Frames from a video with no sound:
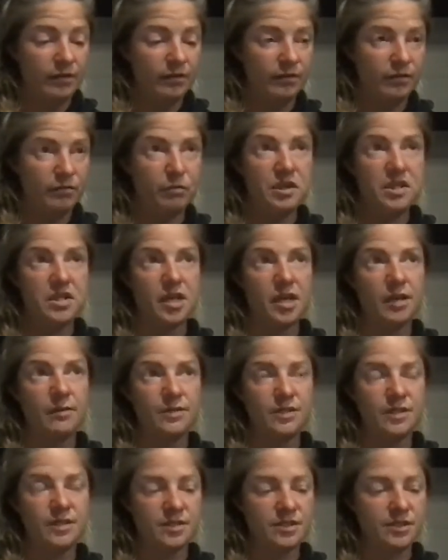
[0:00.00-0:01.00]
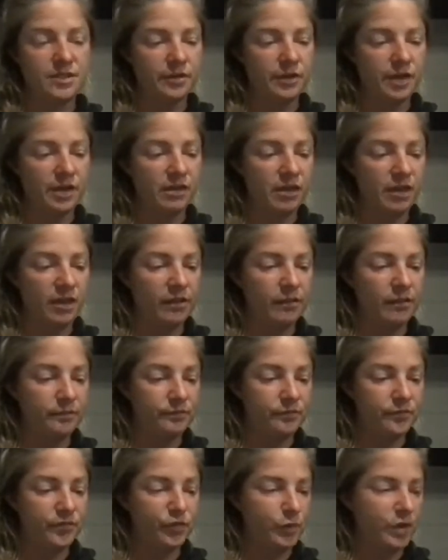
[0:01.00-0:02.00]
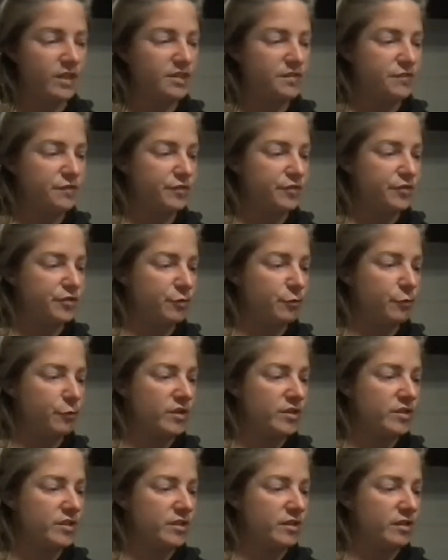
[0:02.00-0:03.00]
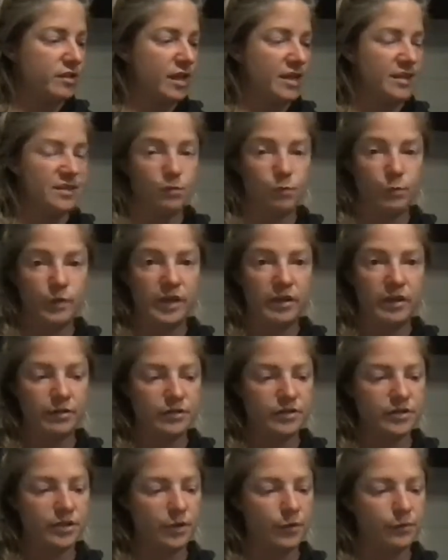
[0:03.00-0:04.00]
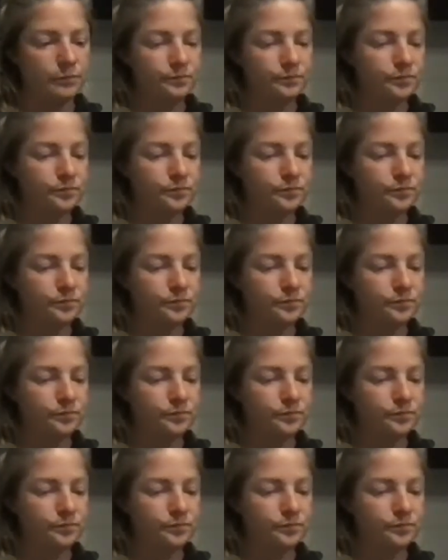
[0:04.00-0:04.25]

3 times this year, I think, twice for sure, once in the last week or so.